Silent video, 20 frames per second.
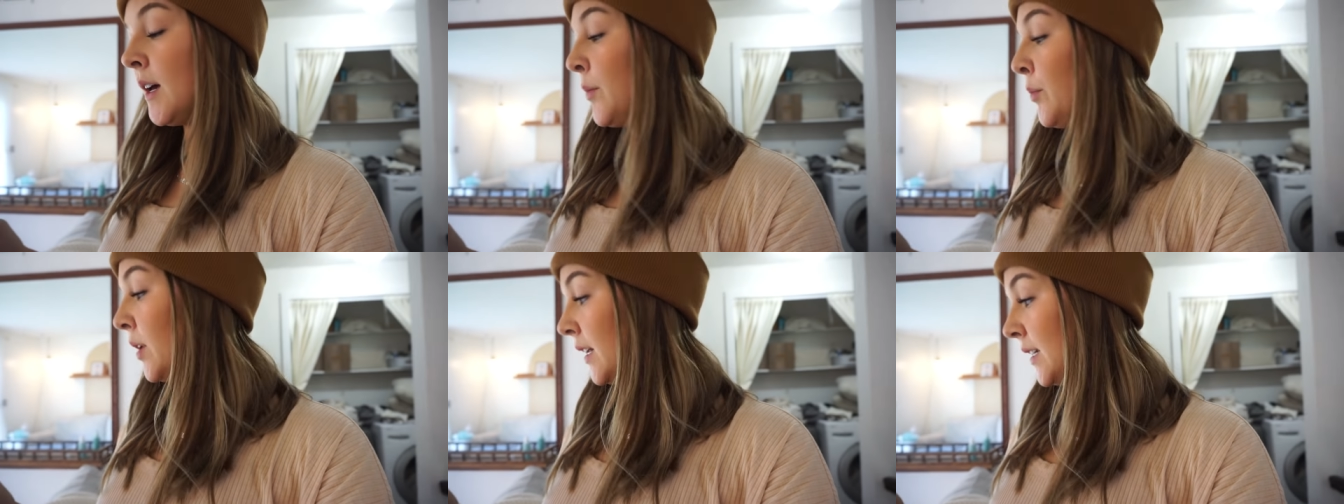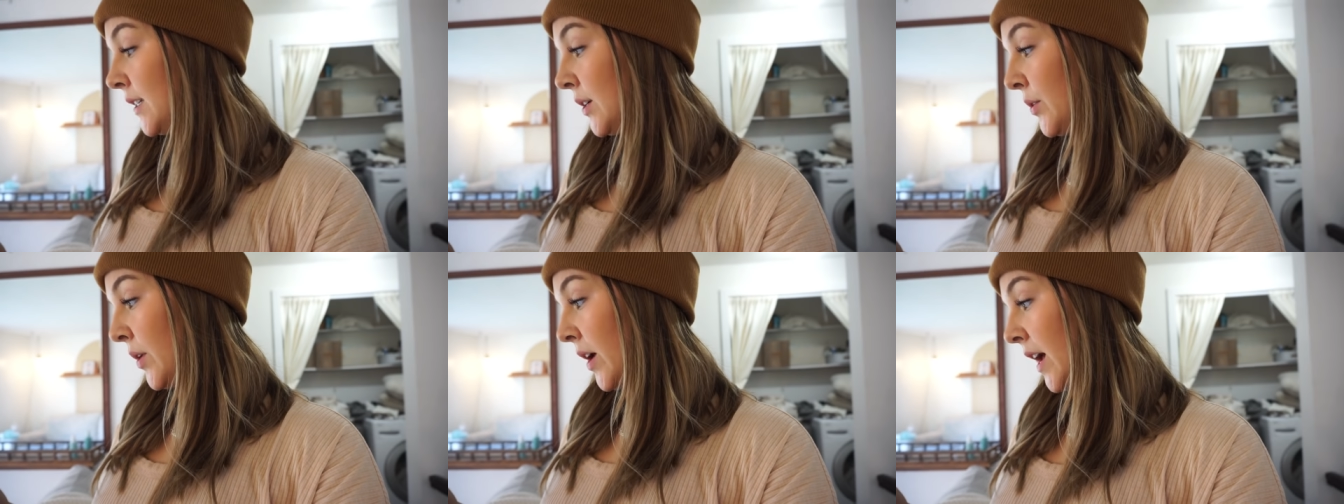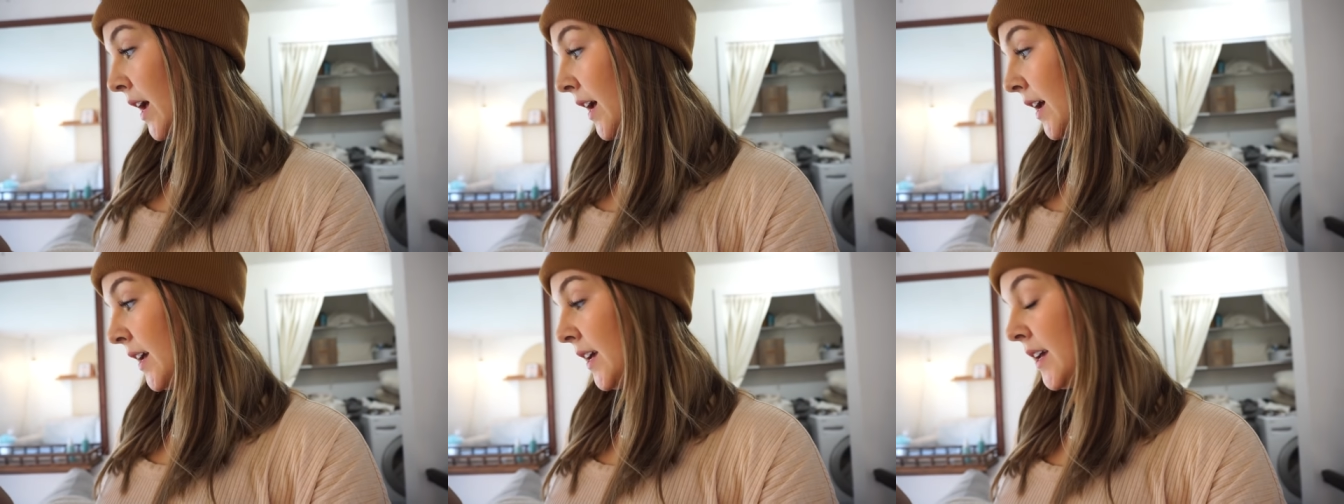But it's
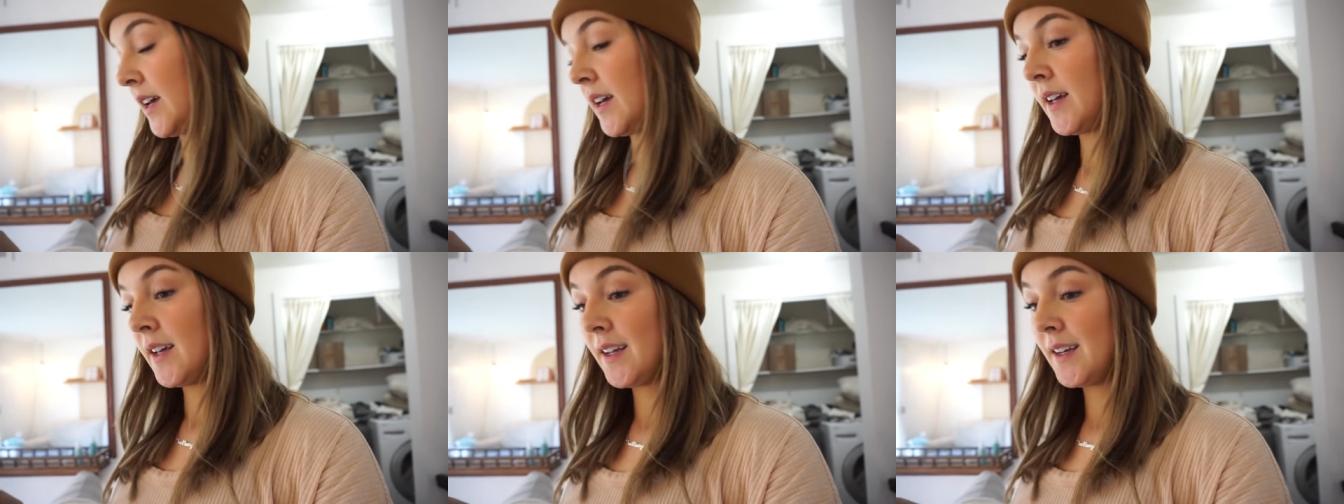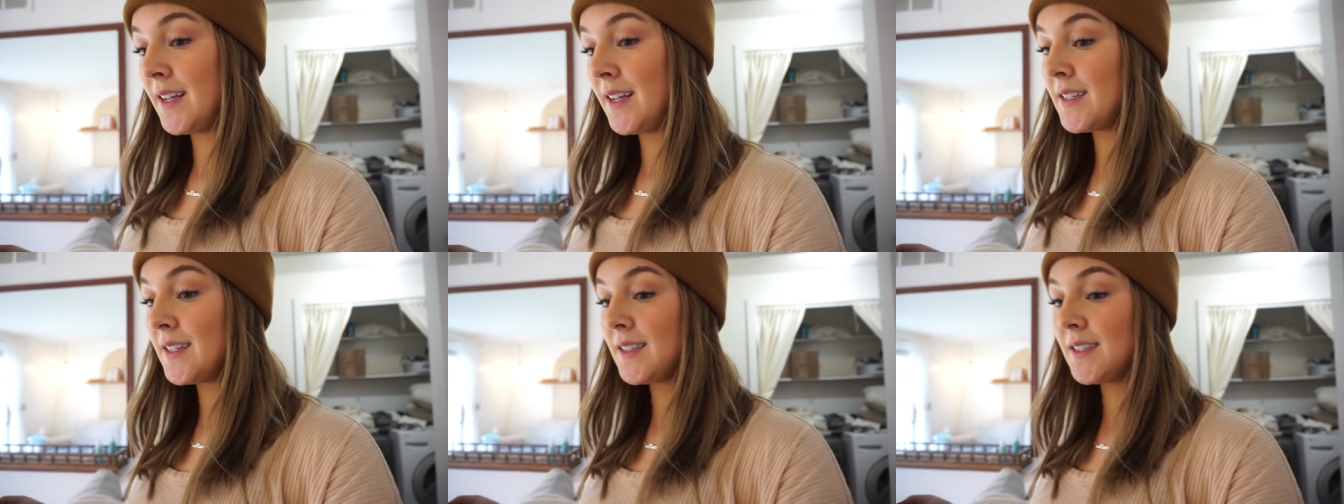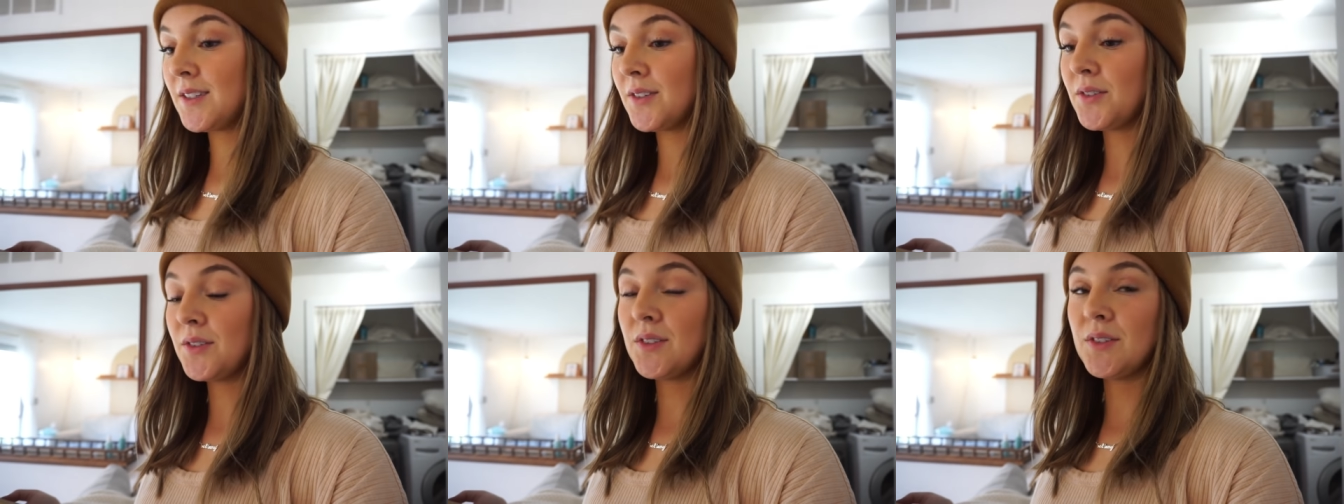okay. And he's
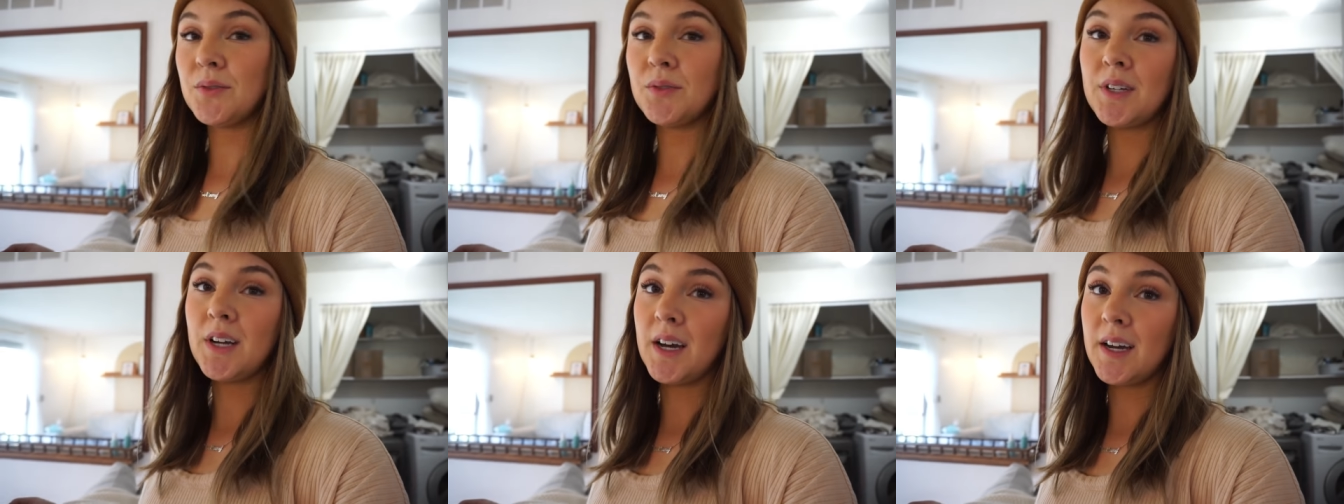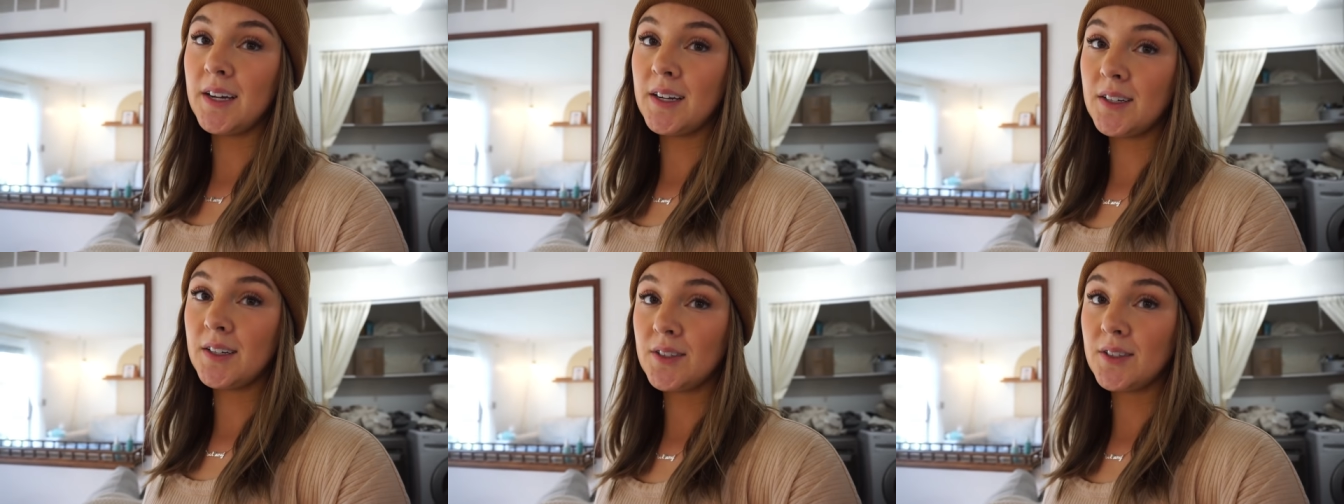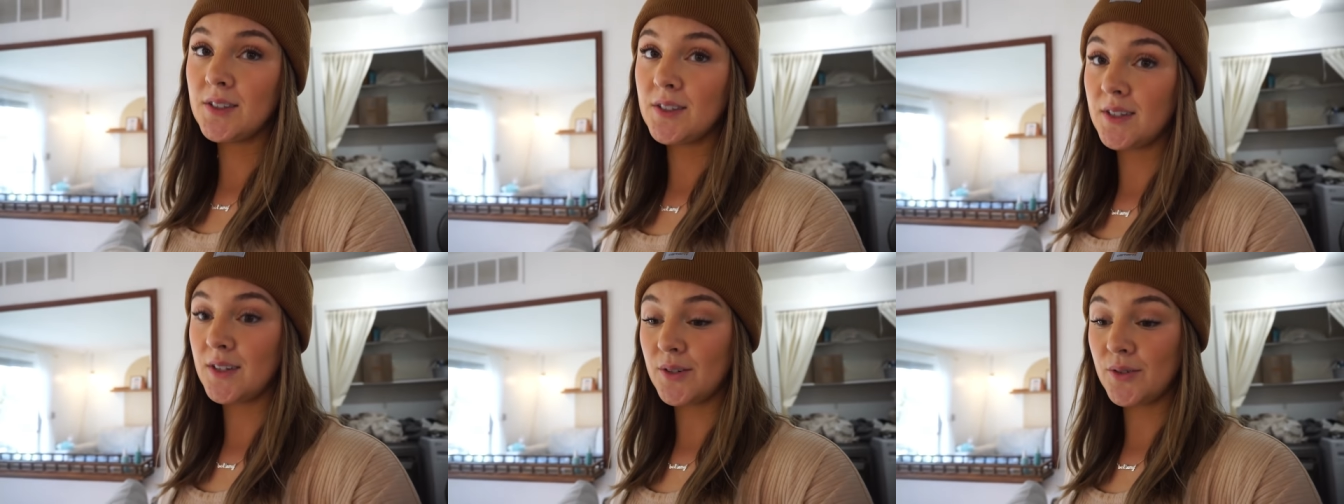still so
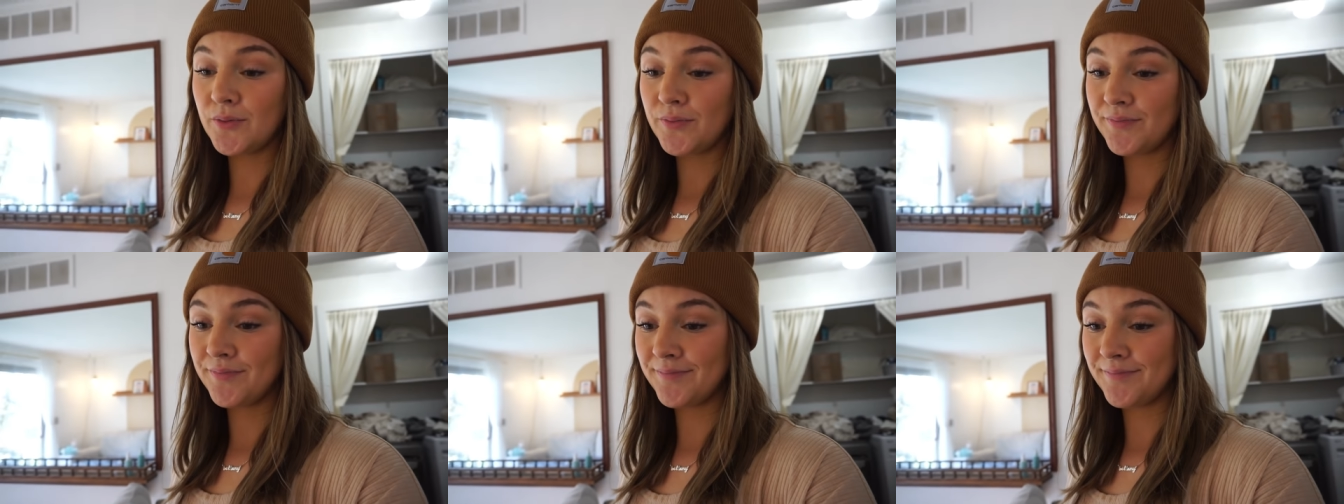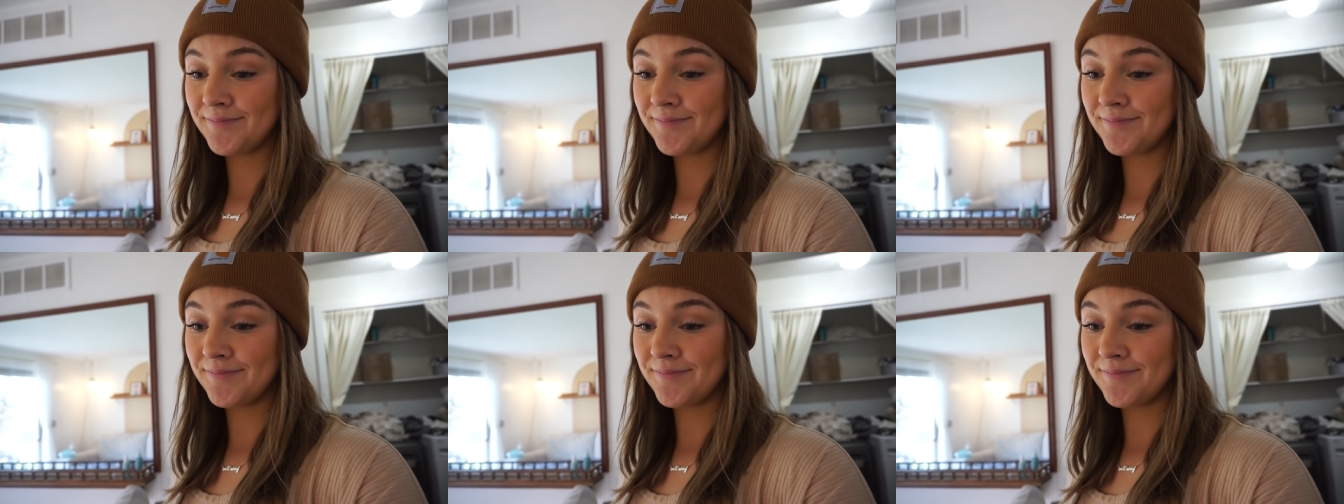tired, so